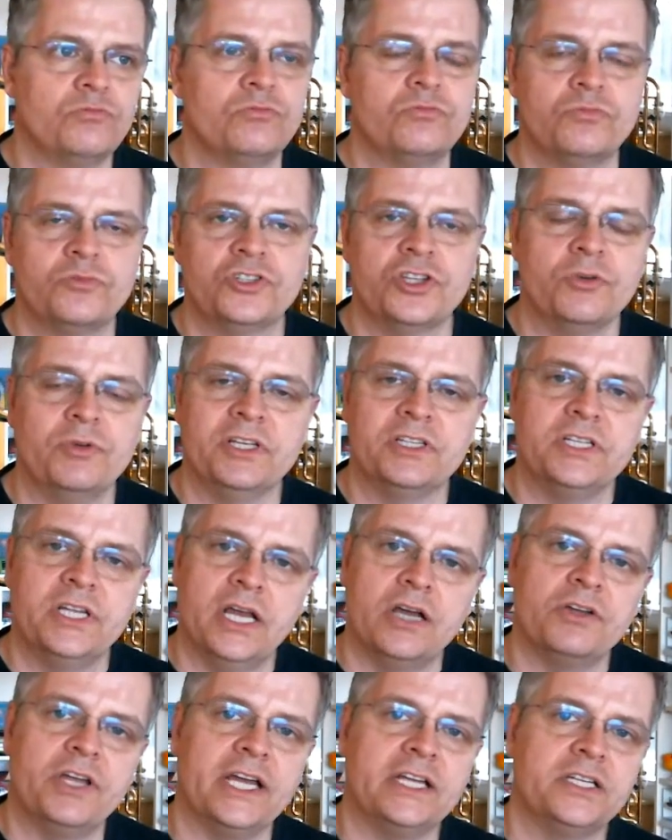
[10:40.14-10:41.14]
So isn't it
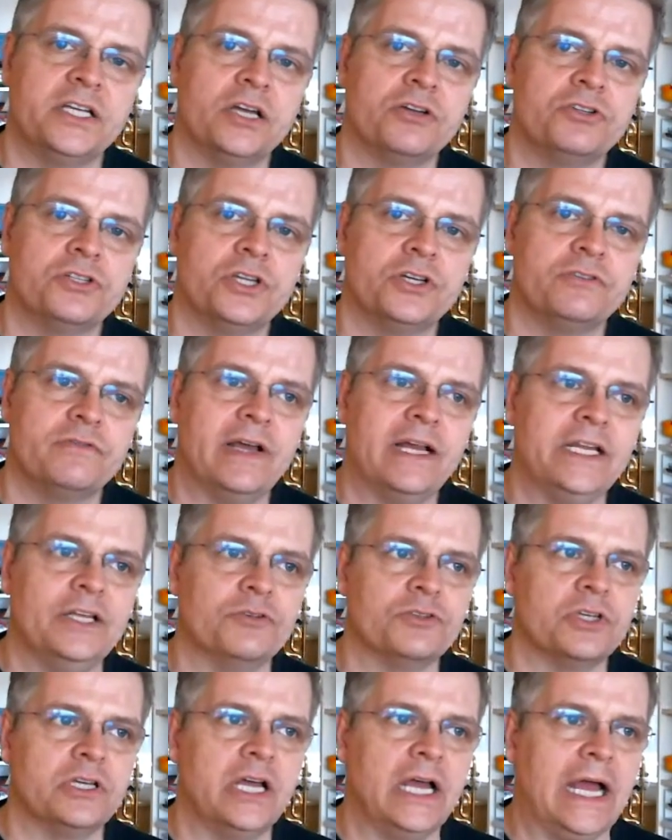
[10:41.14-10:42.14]
okay to go to those
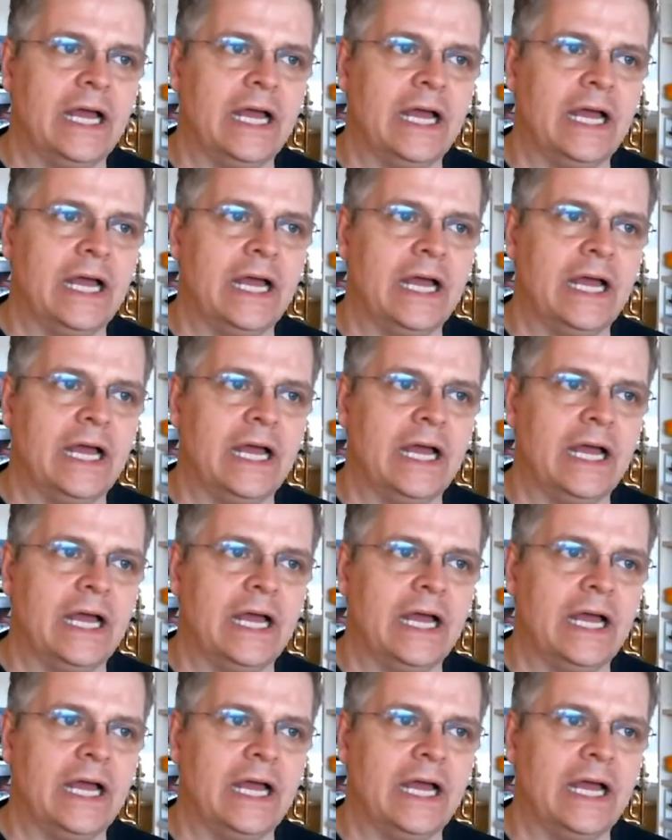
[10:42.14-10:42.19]
values?